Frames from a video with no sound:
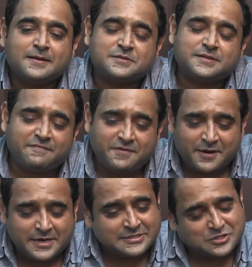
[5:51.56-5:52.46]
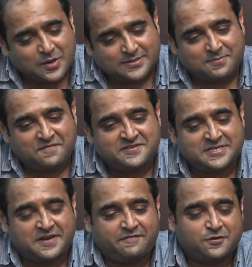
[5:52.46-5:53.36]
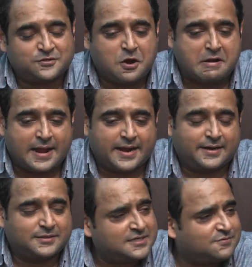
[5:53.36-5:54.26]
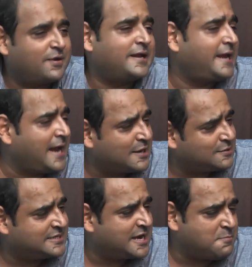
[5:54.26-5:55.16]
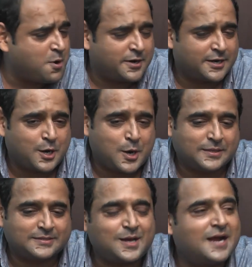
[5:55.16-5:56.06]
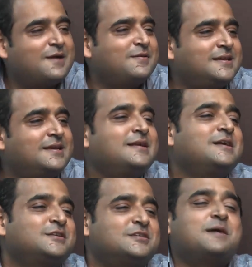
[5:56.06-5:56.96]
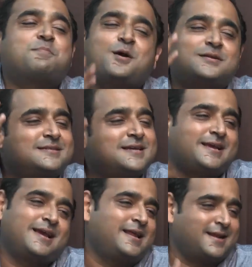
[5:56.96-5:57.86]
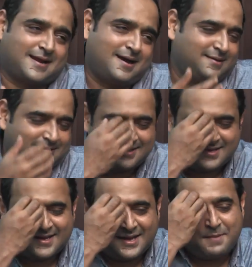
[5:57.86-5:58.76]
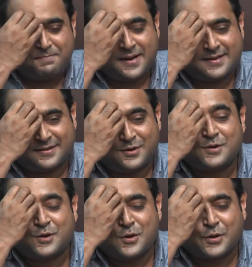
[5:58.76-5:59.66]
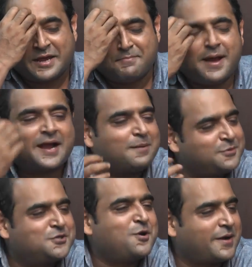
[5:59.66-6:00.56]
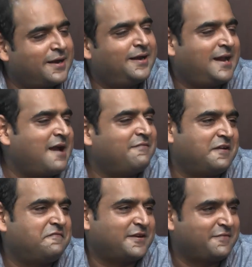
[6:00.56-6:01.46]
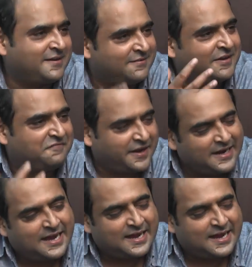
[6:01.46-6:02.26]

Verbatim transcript: So then we went and saw some of his interviews online and just what he had to say about it and all that. So anga vandittu so subconscious ah eri irkalam, but look, looking back I'm sure it did have an effect when when finally